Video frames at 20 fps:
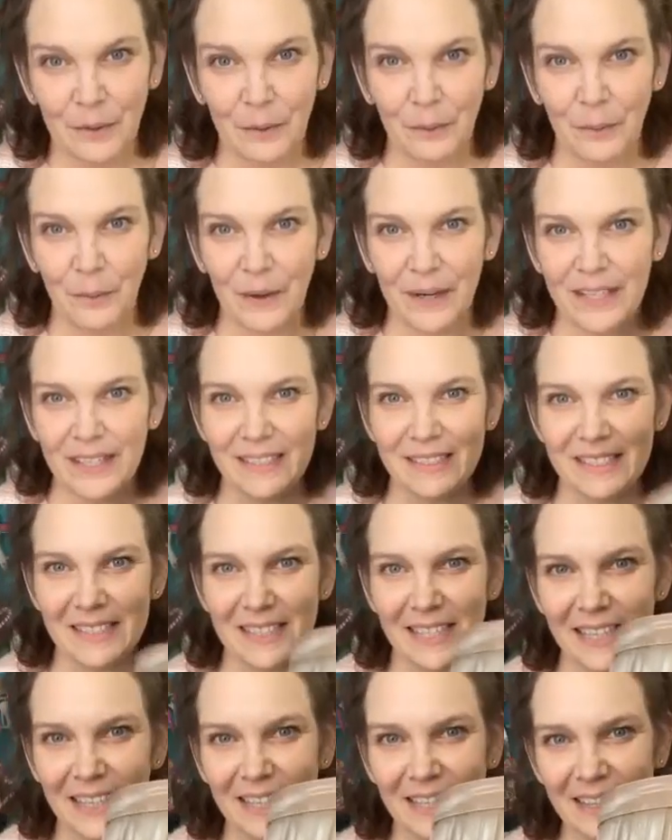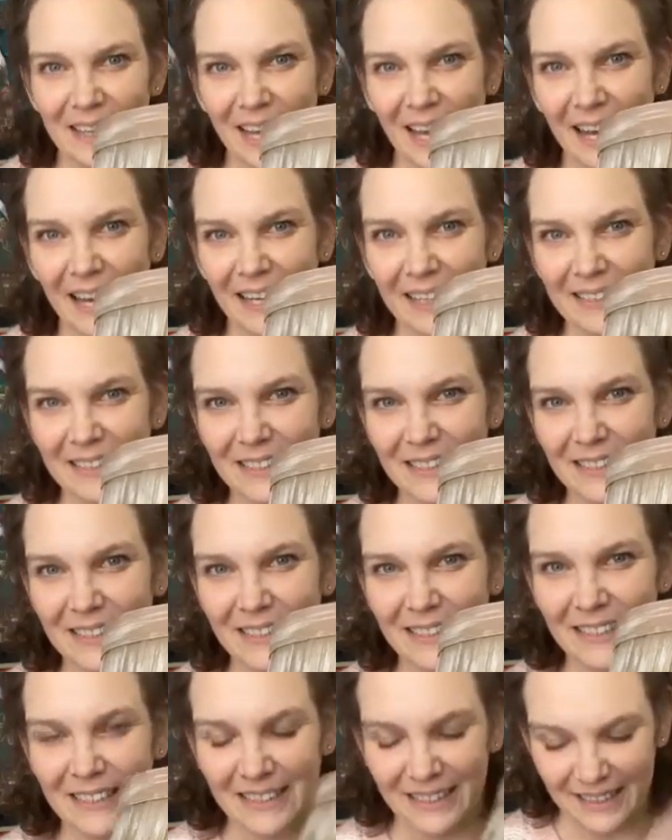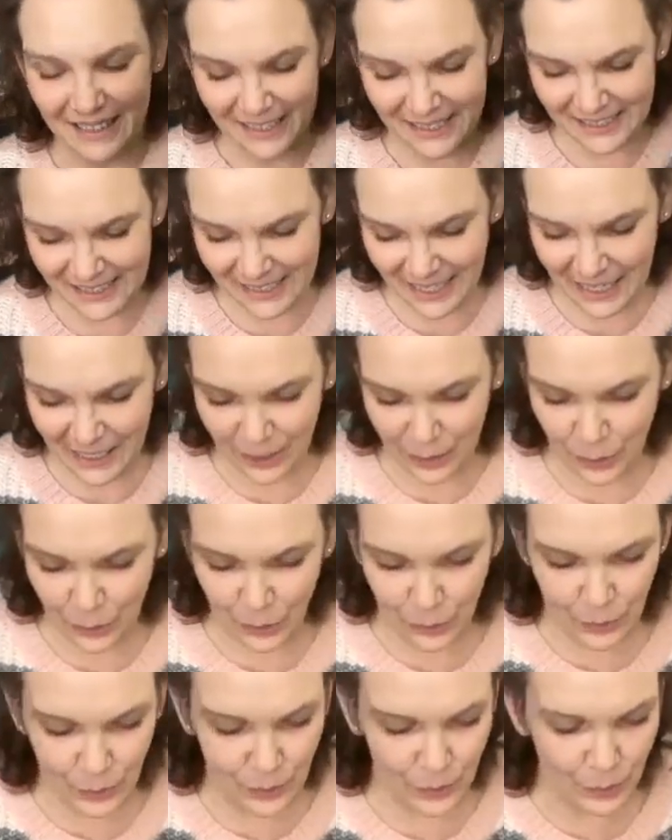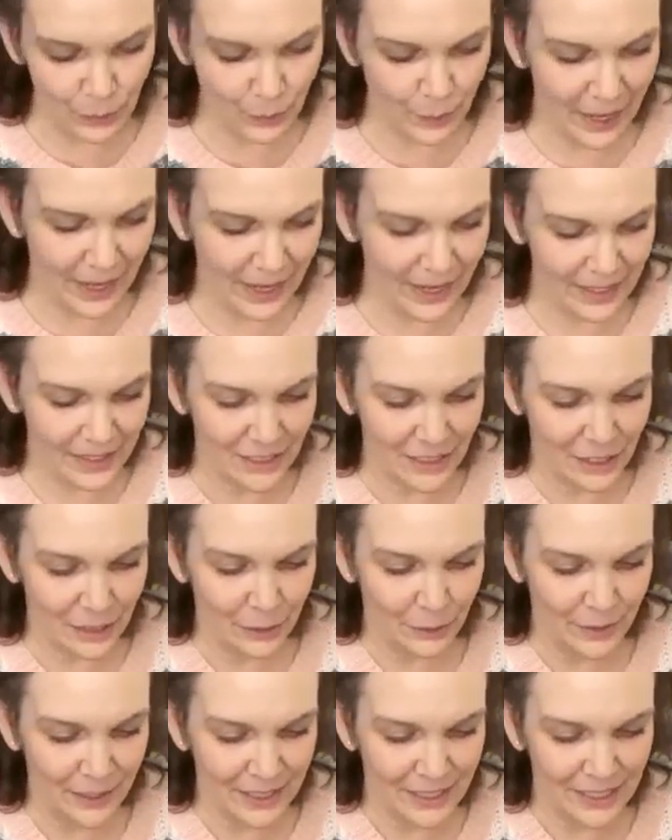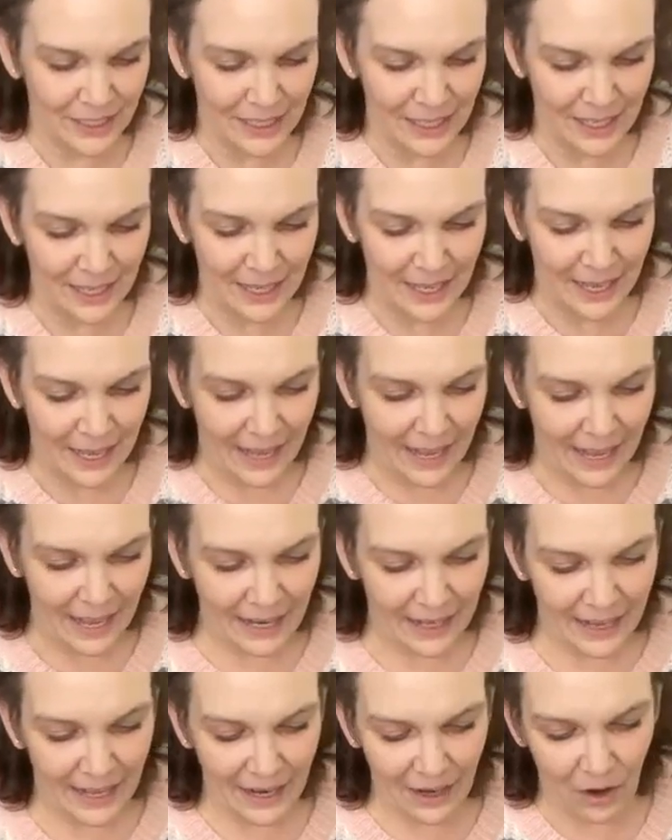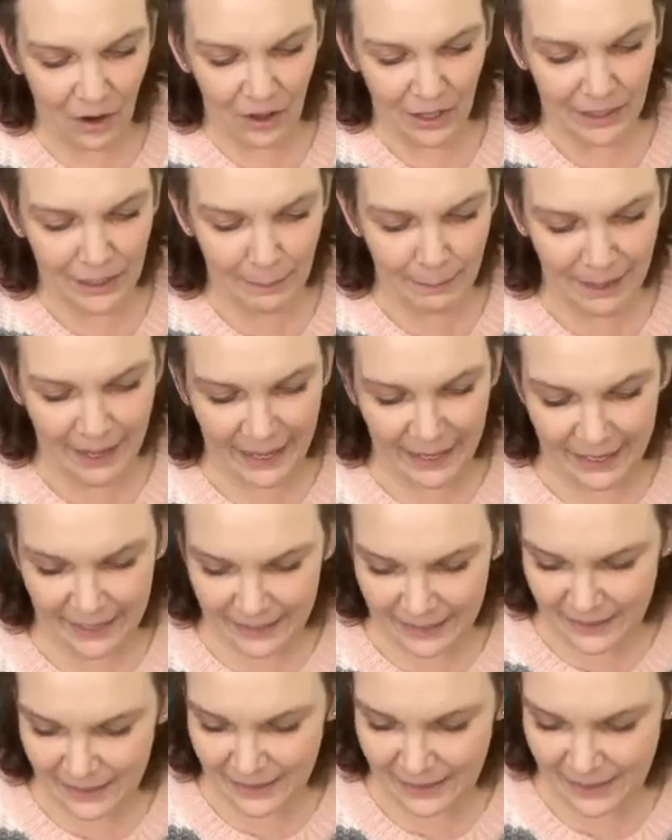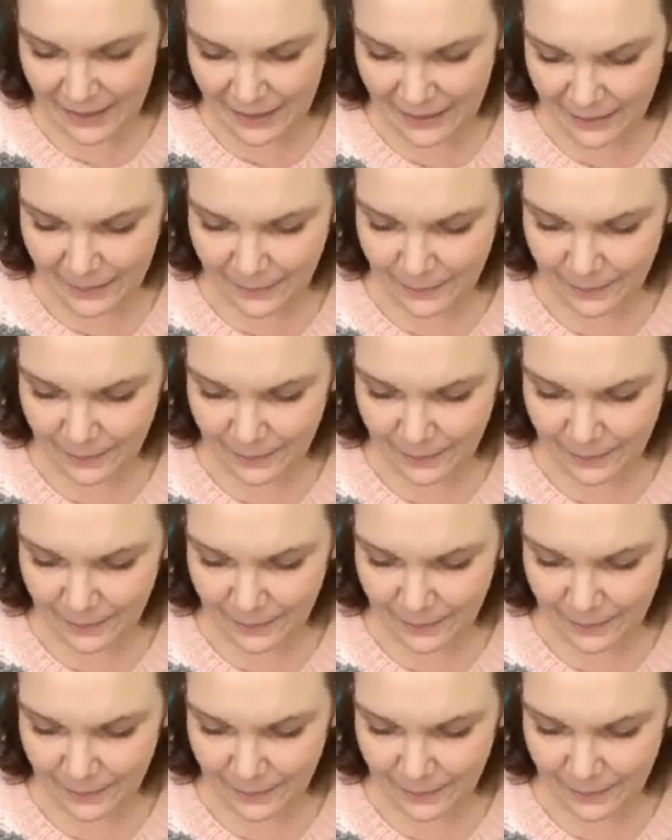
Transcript: What do you think of that? Isn't that a cool way to do it? And then on the bands,